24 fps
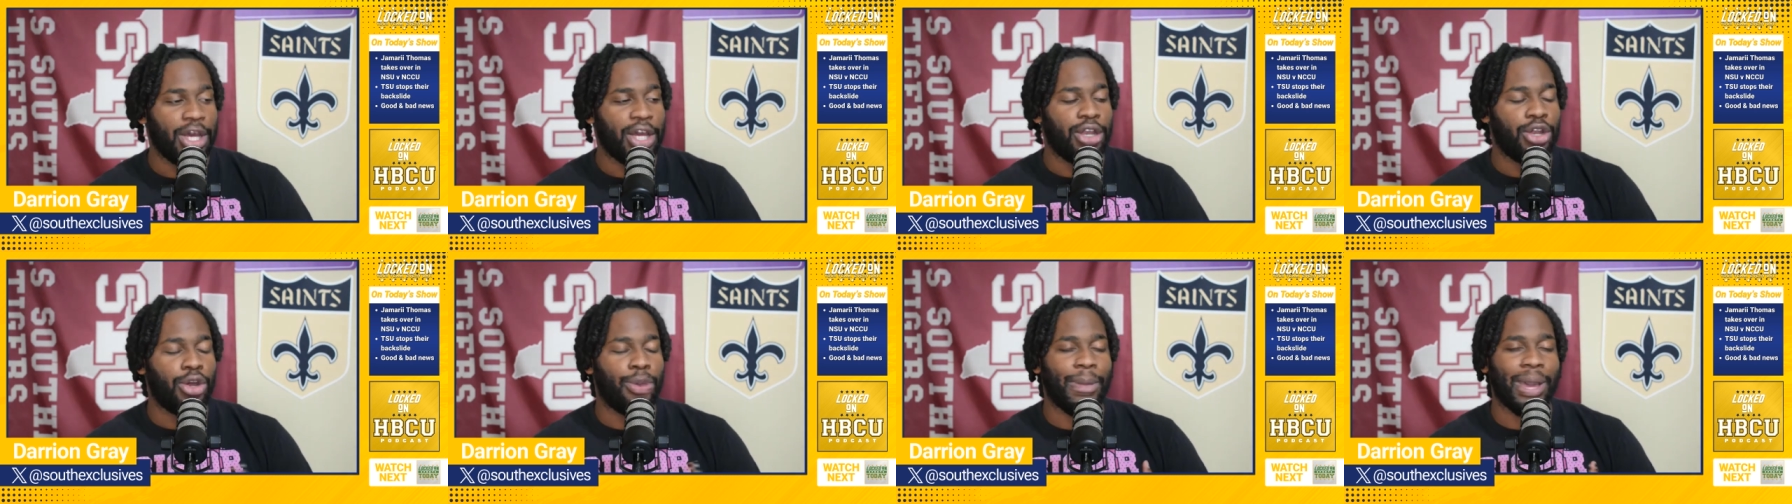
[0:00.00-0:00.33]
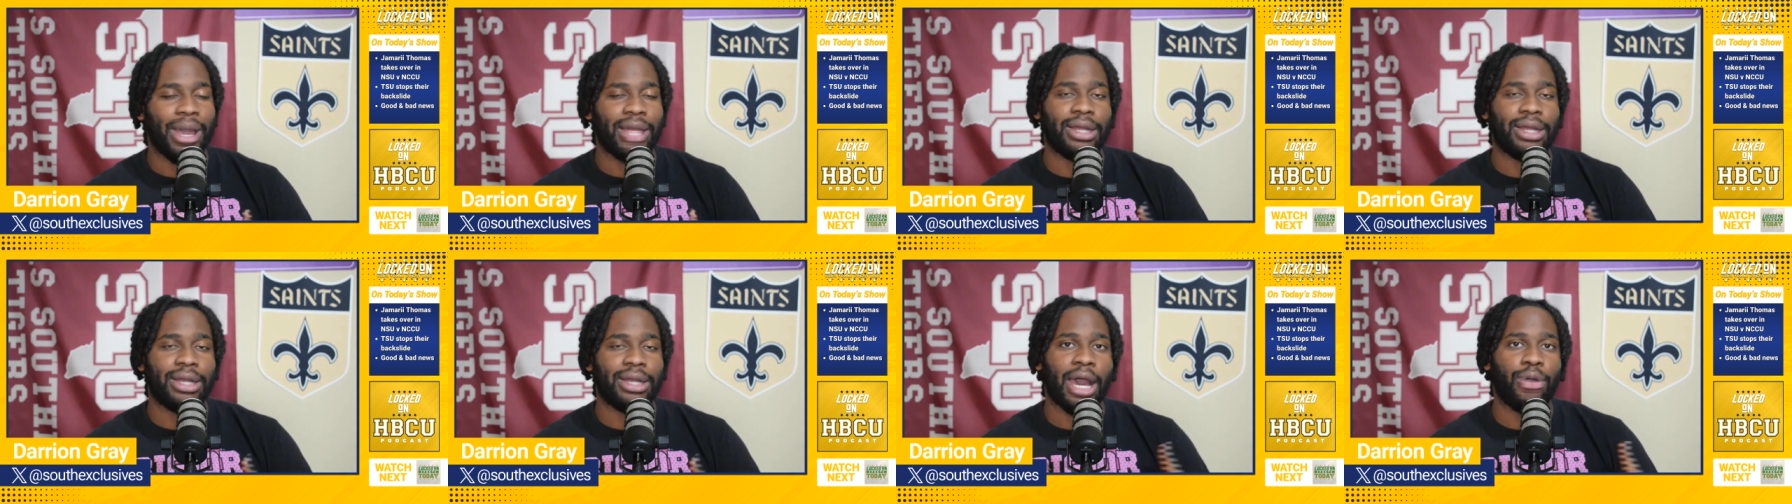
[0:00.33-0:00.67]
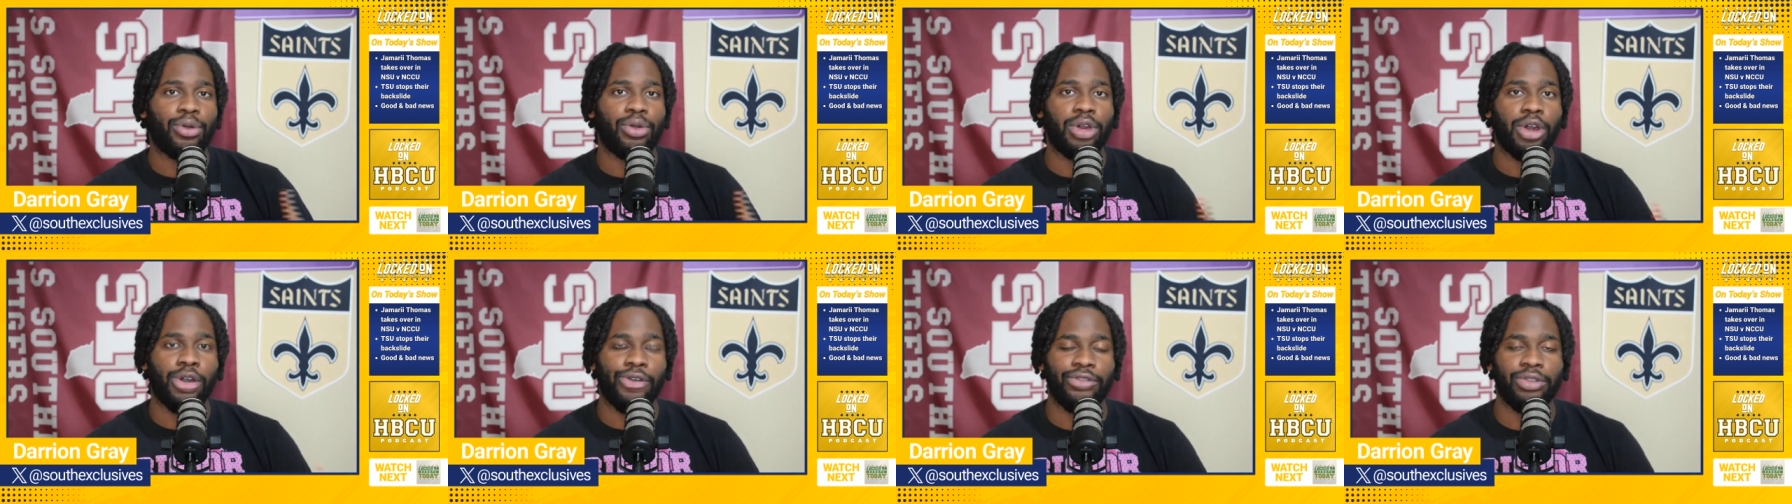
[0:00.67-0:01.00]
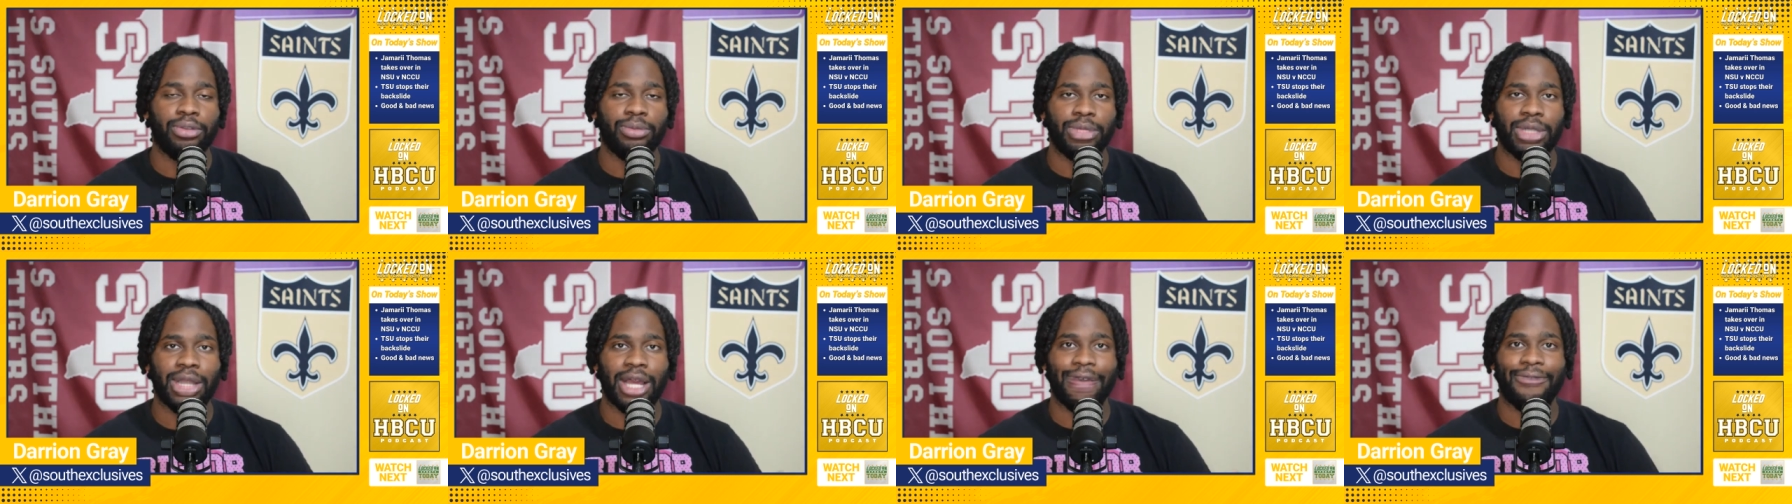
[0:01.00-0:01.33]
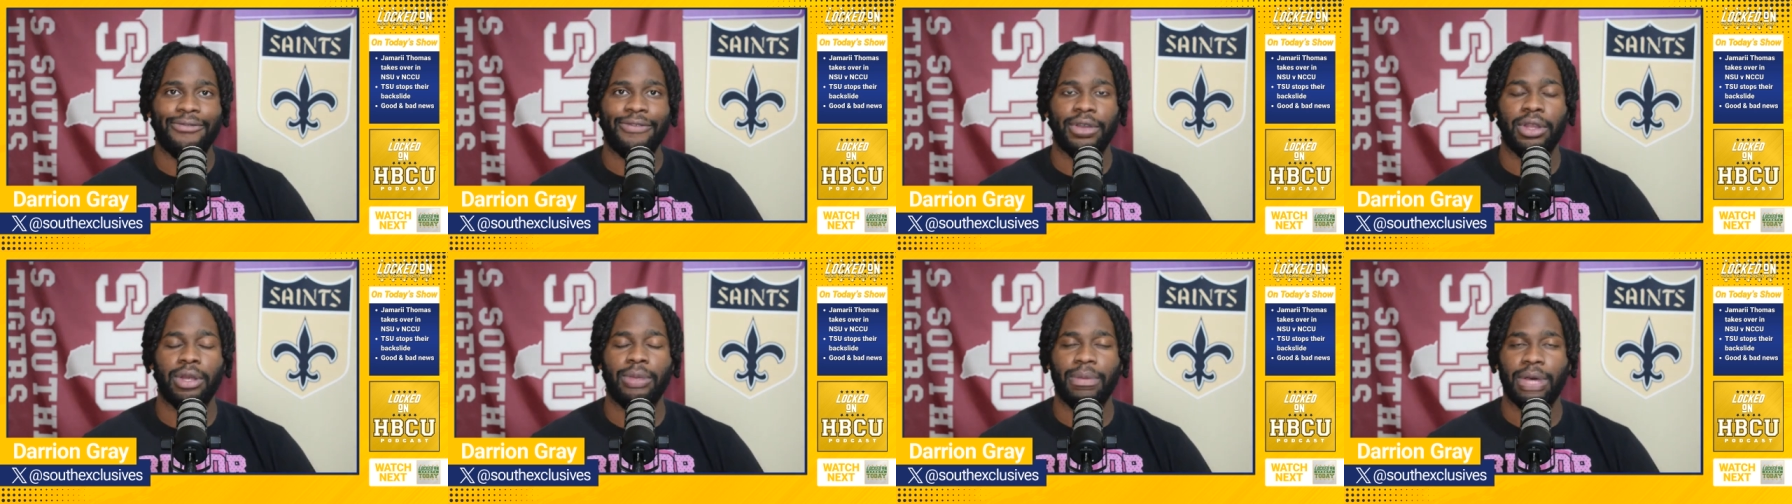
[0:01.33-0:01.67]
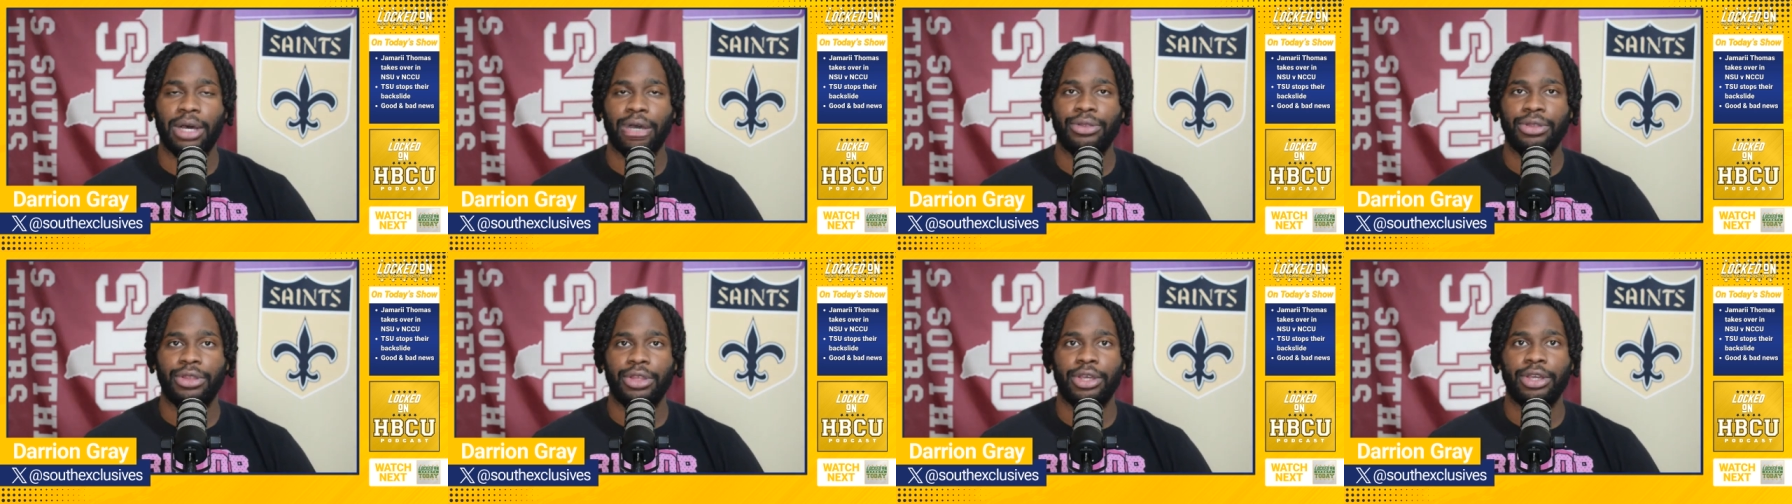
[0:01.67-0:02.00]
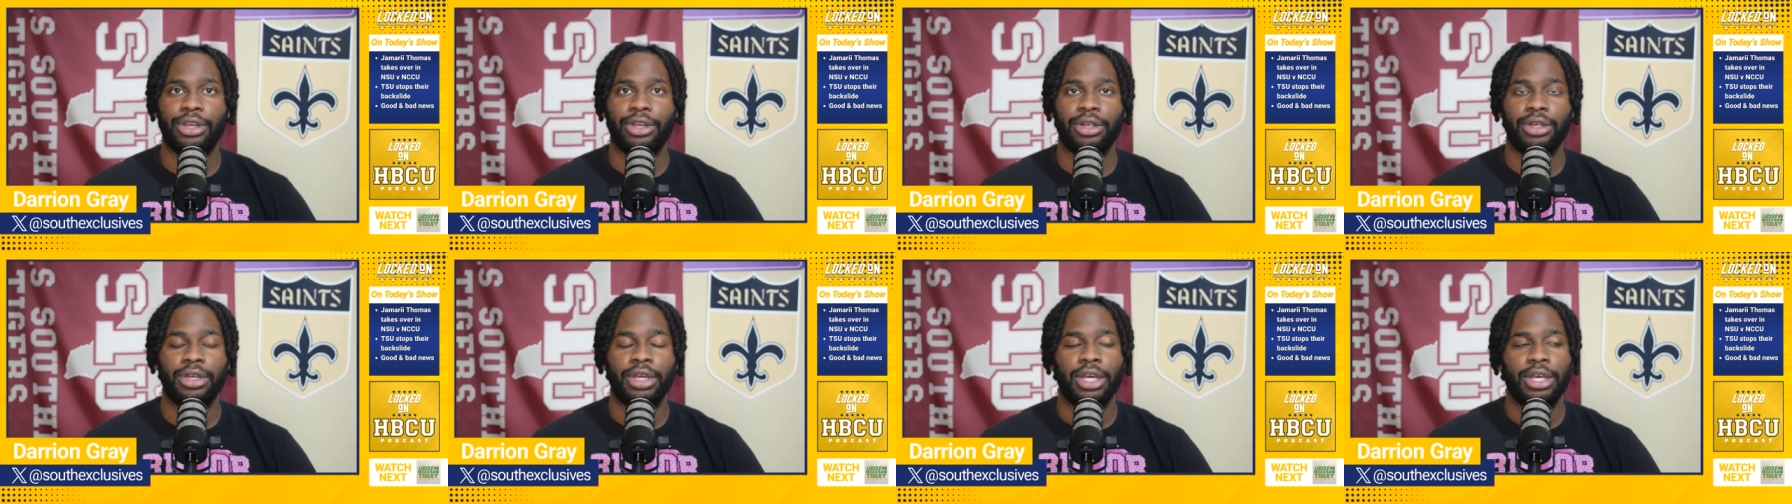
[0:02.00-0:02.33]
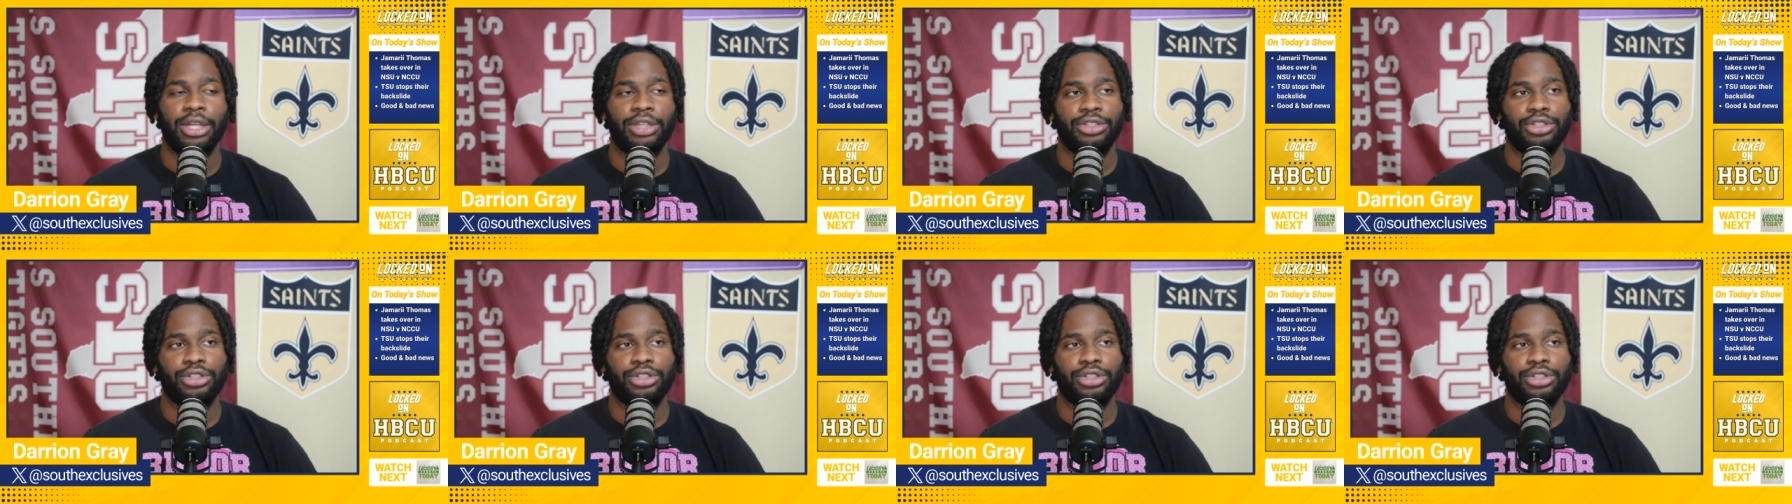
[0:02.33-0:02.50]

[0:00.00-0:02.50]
No matter how comfortable I felt about their